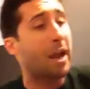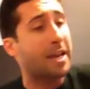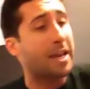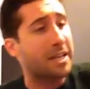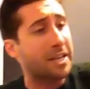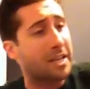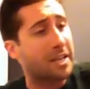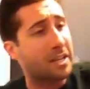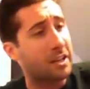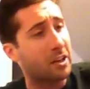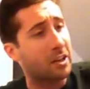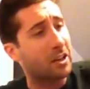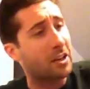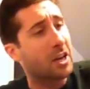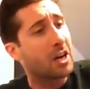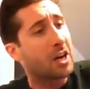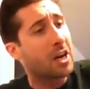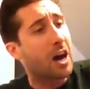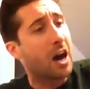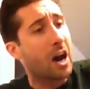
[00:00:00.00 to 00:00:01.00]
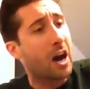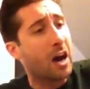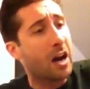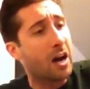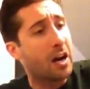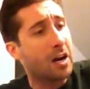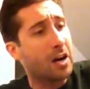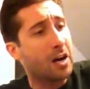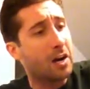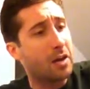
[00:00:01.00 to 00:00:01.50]
right here,
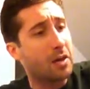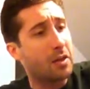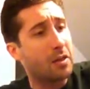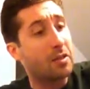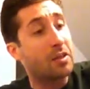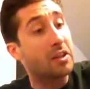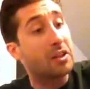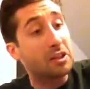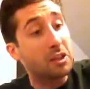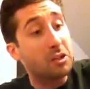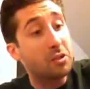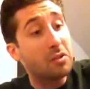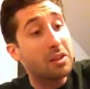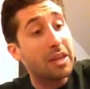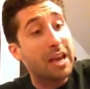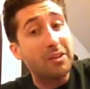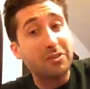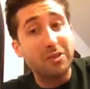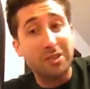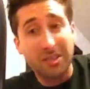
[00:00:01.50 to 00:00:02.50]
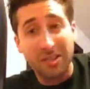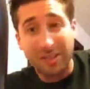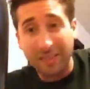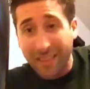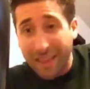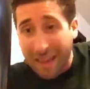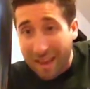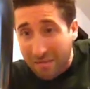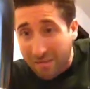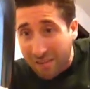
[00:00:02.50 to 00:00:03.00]
the
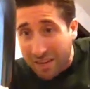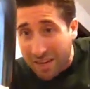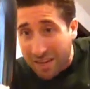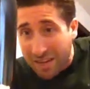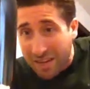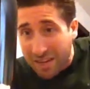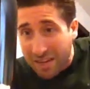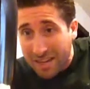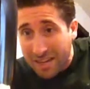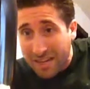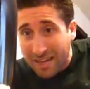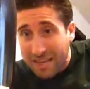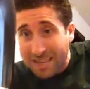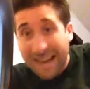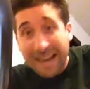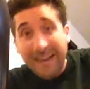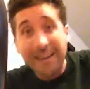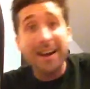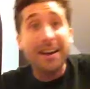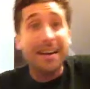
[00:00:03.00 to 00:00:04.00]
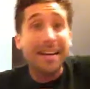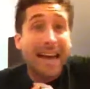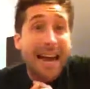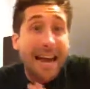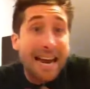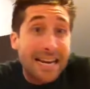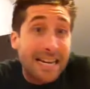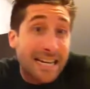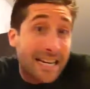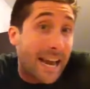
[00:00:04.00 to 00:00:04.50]
2011, that got an
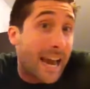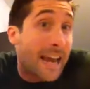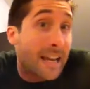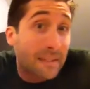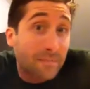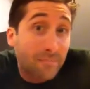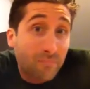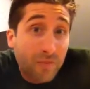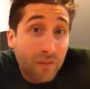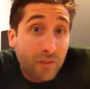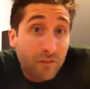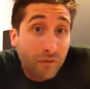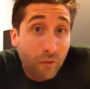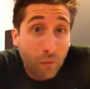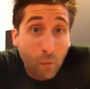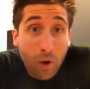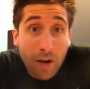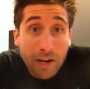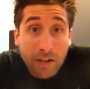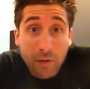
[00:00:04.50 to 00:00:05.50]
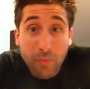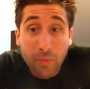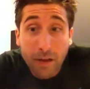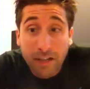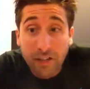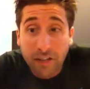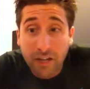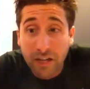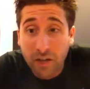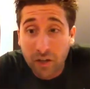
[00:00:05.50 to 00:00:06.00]
88 from Wine
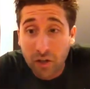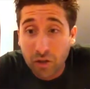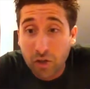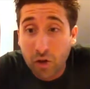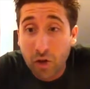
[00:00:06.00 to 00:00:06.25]
Spectator.